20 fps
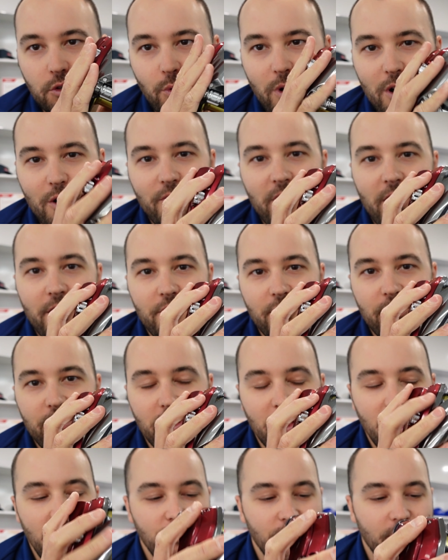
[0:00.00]
1200
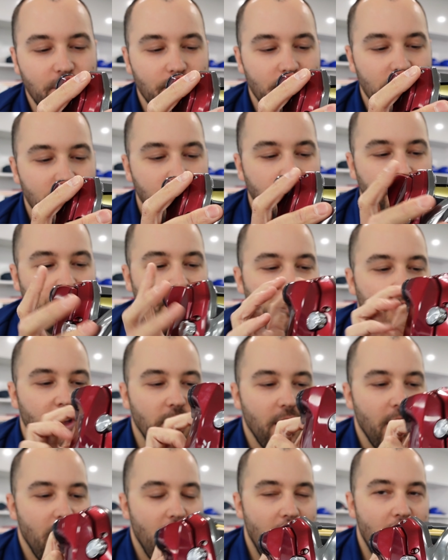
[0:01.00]
electric reels,
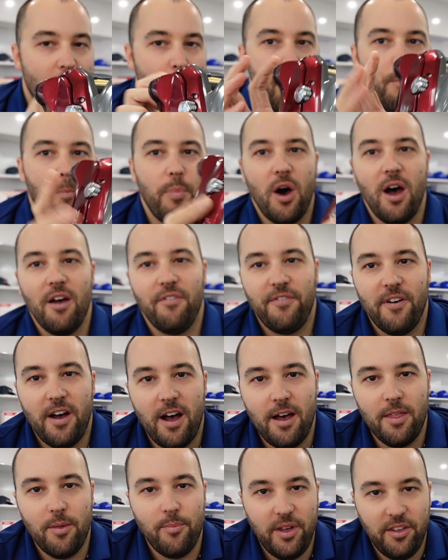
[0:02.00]
by
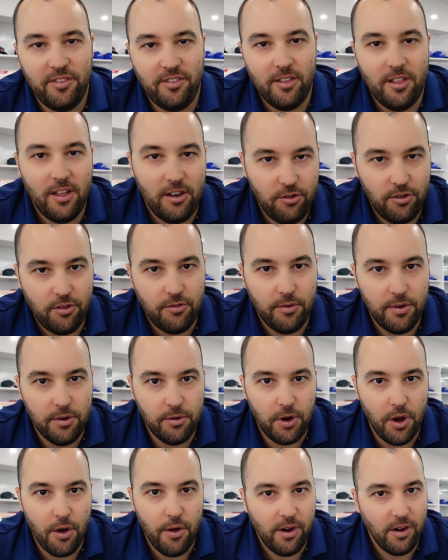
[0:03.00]
far the best electric reel
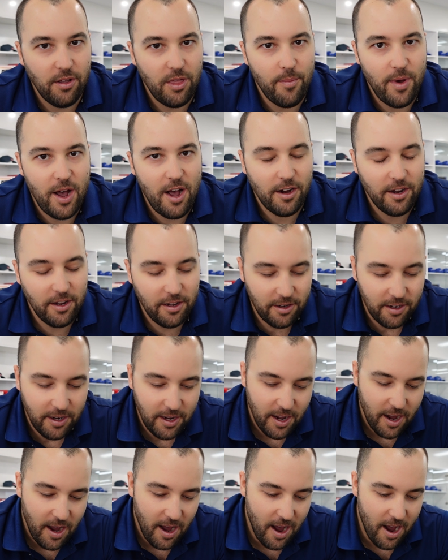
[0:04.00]
going on the market.
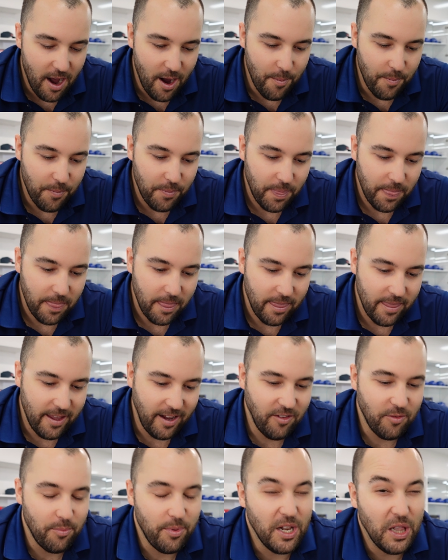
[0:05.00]

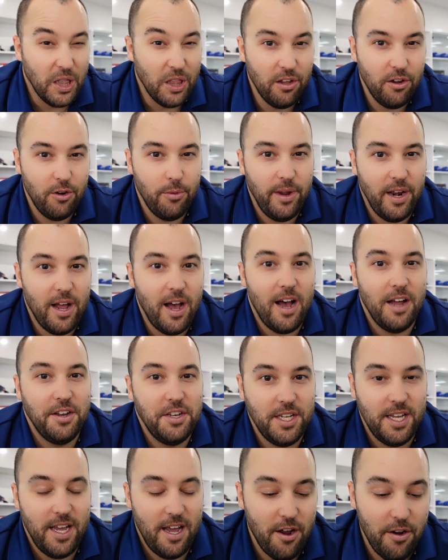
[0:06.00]
These have been a little bit hard
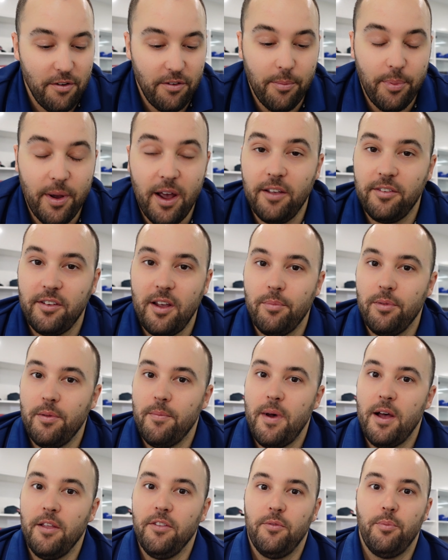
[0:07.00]
to get over the past couple of
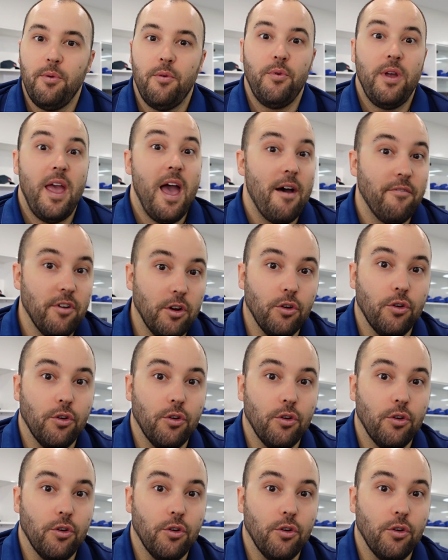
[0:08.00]
months, but we have a